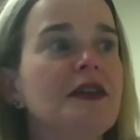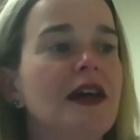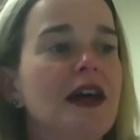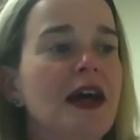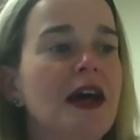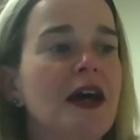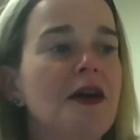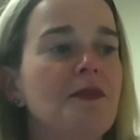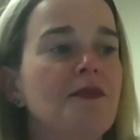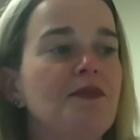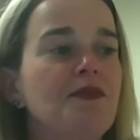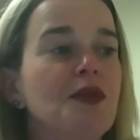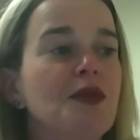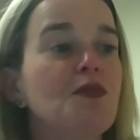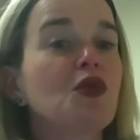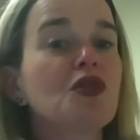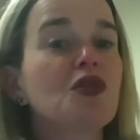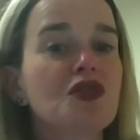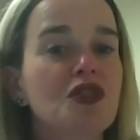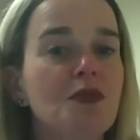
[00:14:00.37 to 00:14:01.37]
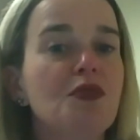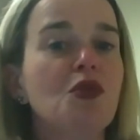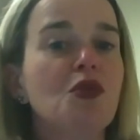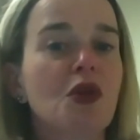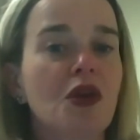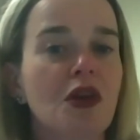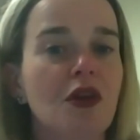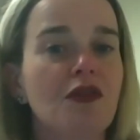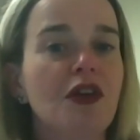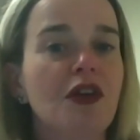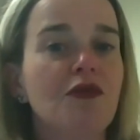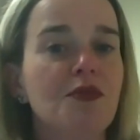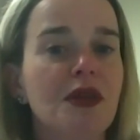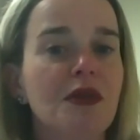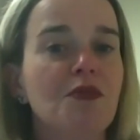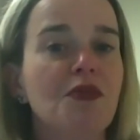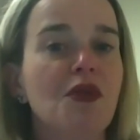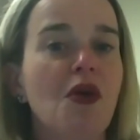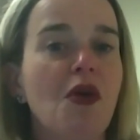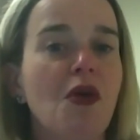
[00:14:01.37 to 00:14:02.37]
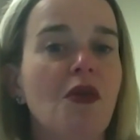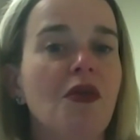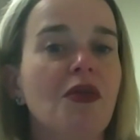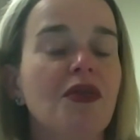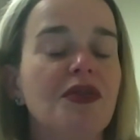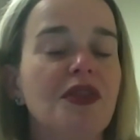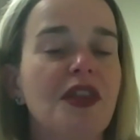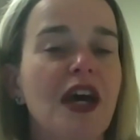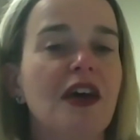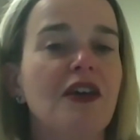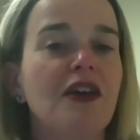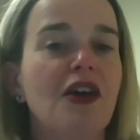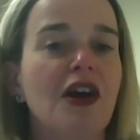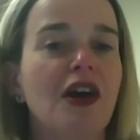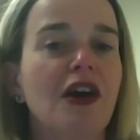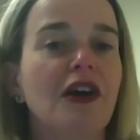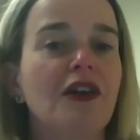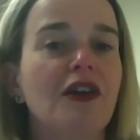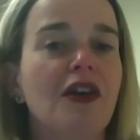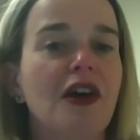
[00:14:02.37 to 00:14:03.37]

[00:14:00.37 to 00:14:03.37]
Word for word: um, more supportive of people that are